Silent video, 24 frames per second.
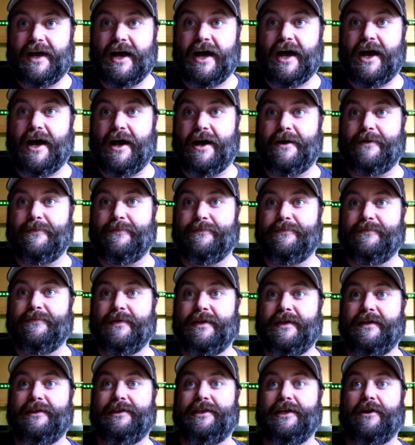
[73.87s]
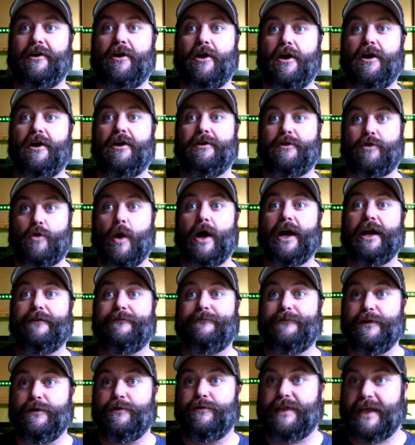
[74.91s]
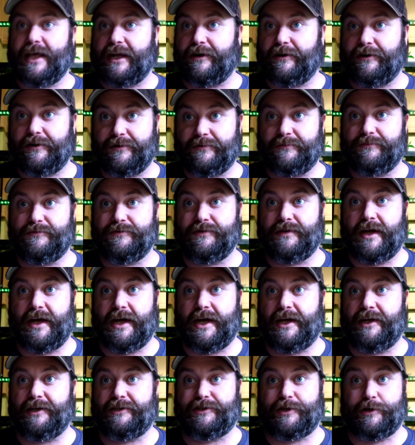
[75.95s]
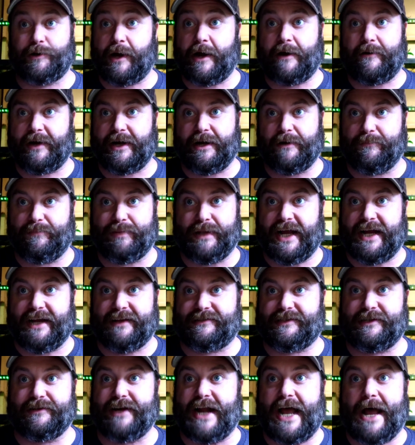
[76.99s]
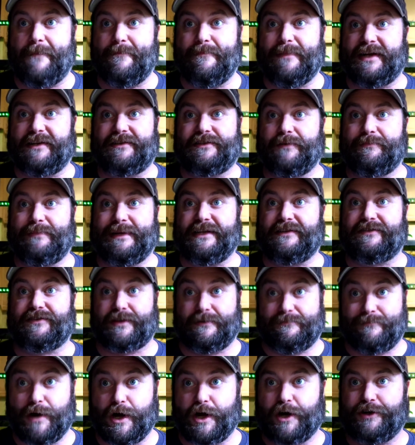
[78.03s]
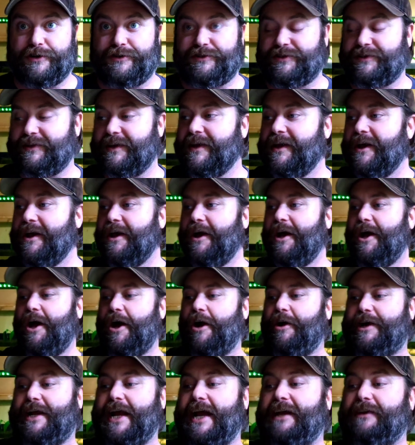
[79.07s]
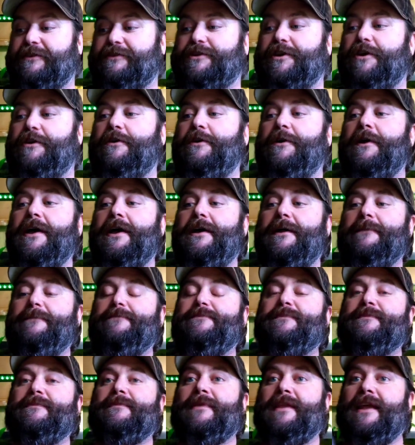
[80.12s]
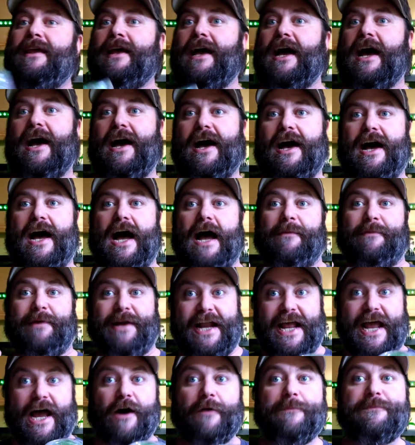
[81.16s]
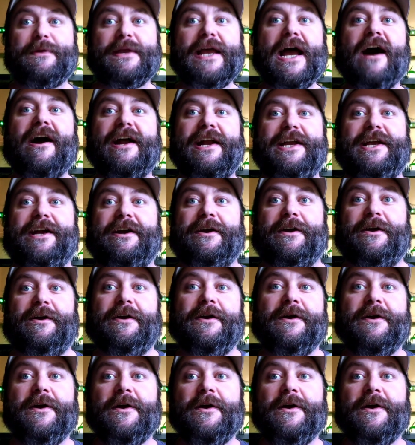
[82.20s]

Um, there are quite a few that are uh, terrarium plants. They're not meant to be submerged. Okay, so uh, I'm going to help you out here.